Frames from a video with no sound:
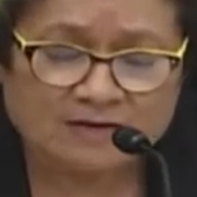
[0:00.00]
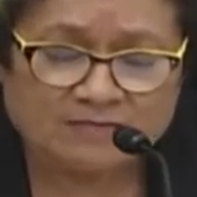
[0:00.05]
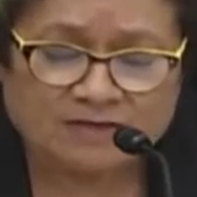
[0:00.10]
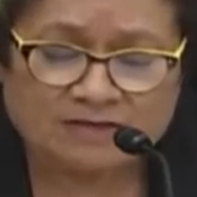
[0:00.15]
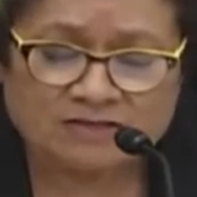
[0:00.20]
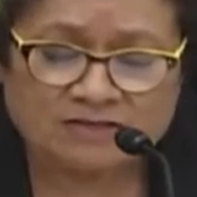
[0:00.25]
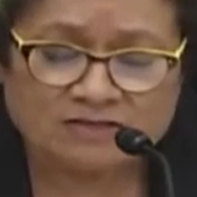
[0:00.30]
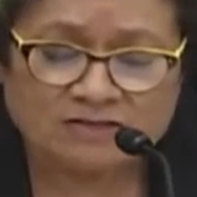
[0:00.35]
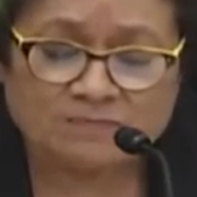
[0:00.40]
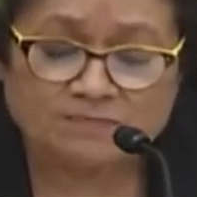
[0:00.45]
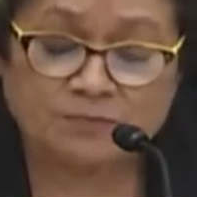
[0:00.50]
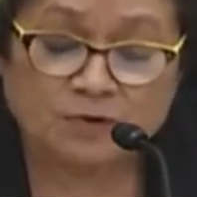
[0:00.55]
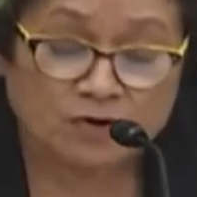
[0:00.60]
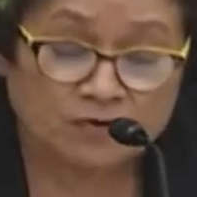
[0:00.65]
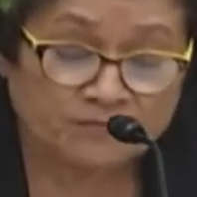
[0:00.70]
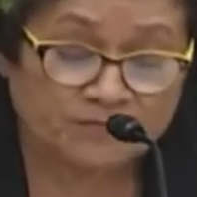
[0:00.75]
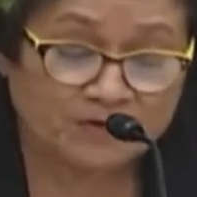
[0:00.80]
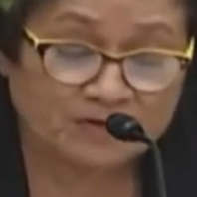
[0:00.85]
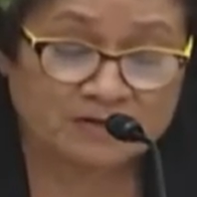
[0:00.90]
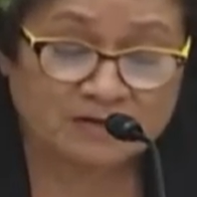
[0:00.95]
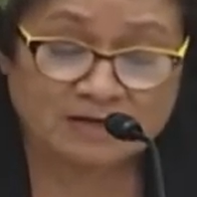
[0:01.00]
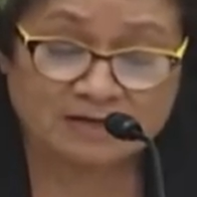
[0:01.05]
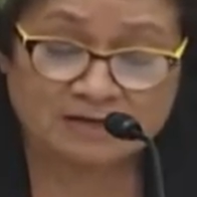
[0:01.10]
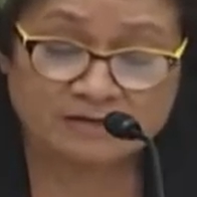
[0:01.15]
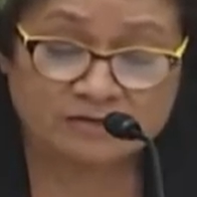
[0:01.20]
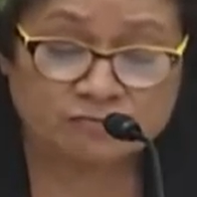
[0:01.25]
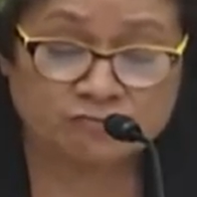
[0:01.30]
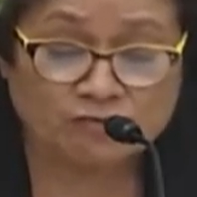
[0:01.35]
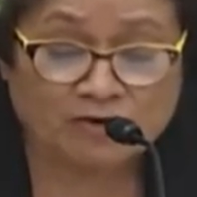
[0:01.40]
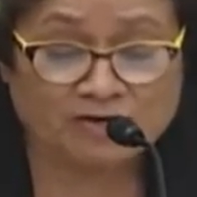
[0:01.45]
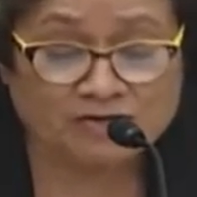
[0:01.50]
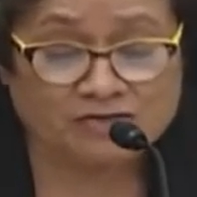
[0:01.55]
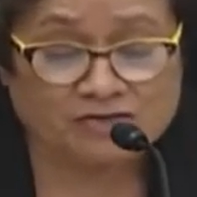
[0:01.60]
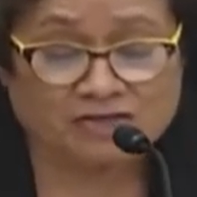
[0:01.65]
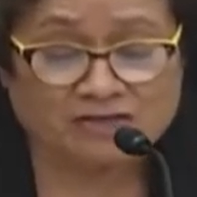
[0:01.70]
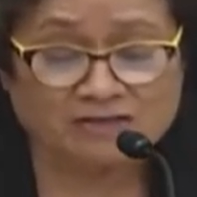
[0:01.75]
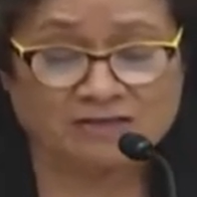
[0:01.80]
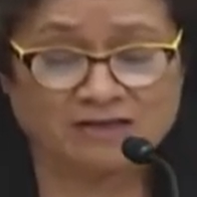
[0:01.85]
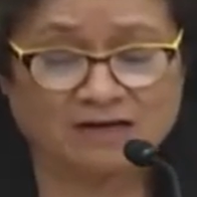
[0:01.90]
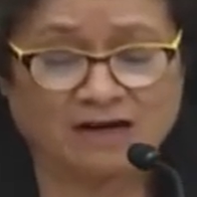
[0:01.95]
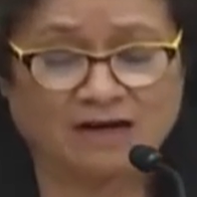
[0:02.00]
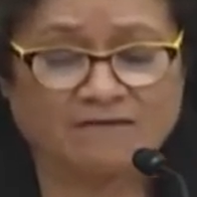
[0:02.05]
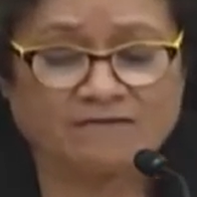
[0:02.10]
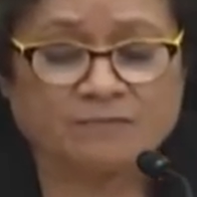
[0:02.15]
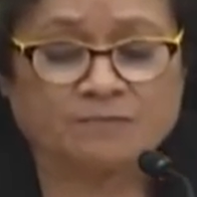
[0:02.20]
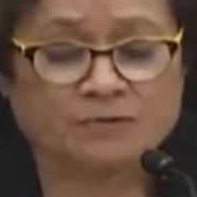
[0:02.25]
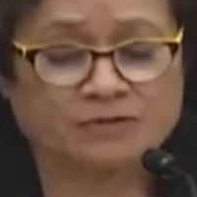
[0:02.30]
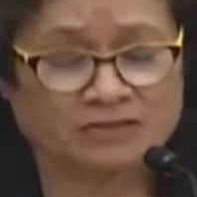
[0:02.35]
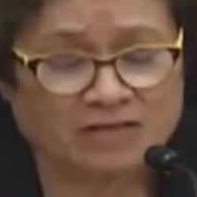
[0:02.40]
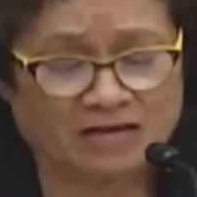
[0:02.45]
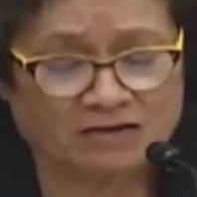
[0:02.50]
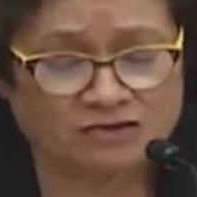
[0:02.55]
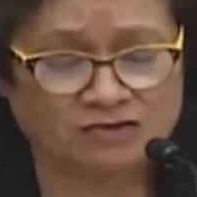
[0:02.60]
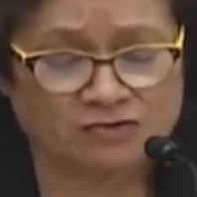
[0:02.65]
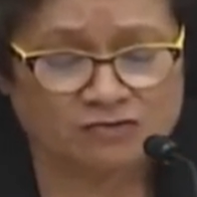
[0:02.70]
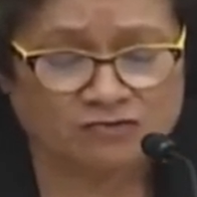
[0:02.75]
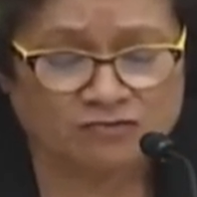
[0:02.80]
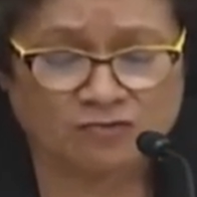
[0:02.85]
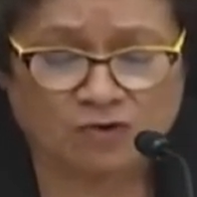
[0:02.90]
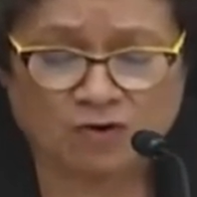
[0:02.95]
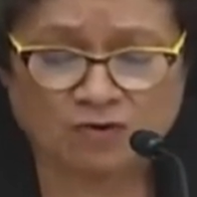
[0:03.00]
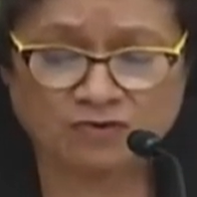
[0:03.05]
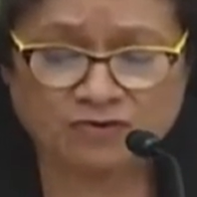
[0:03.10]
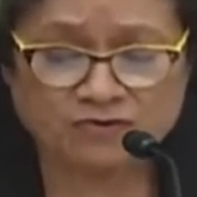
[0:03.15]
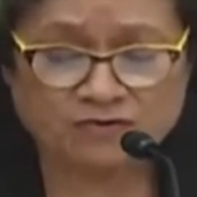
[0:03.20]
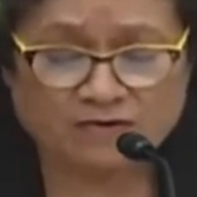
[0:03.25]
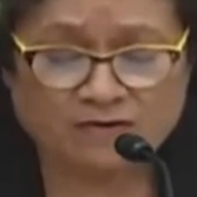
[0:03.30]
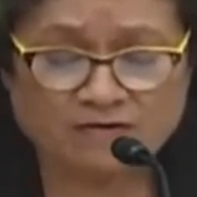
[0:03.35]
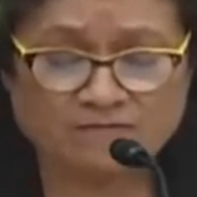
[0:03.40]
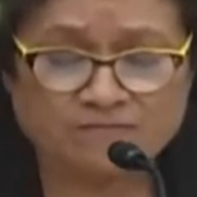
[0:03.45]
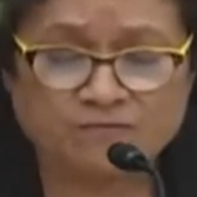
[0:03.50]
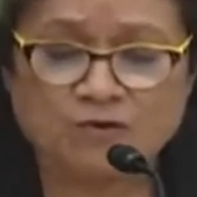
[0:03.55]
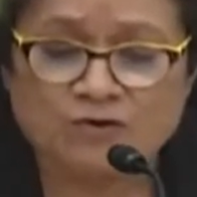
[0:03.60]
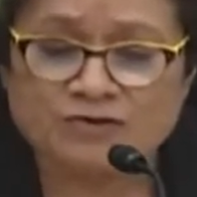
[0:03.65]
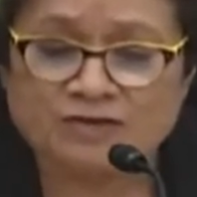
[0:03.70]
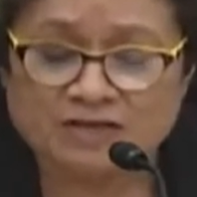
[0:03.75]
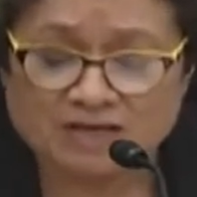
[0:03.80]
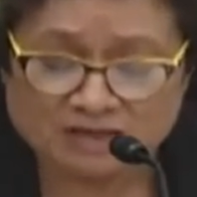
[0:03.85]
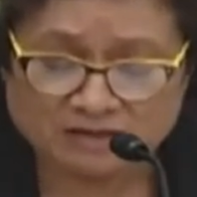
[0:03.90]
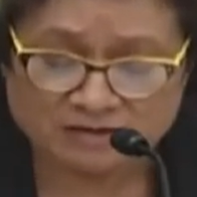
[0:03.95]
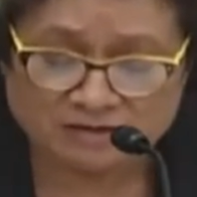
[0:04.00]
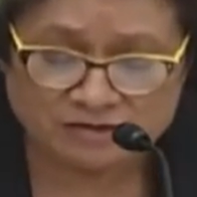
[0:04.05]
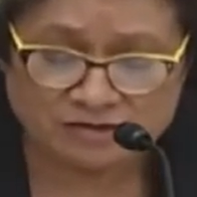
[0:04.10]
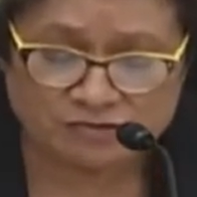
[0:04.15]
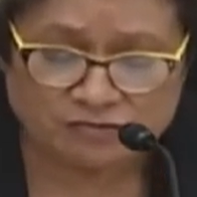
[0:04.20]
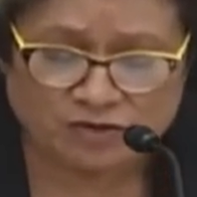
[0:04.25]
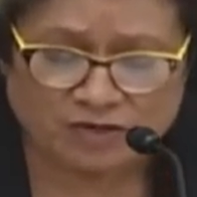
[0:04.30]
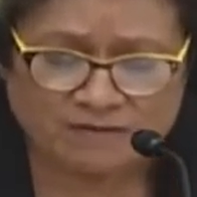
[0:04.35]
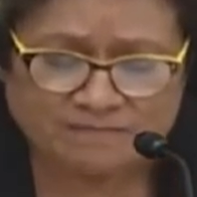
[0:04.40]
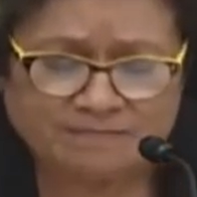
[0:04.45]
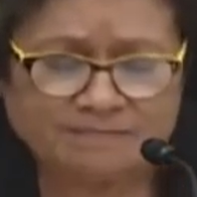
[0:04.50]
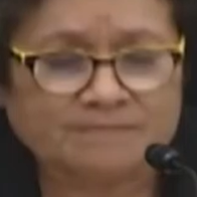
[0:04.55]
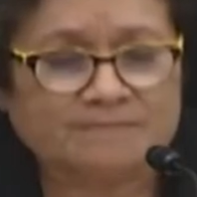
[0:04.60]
This is a perfect illustration of the potential growth for the industry.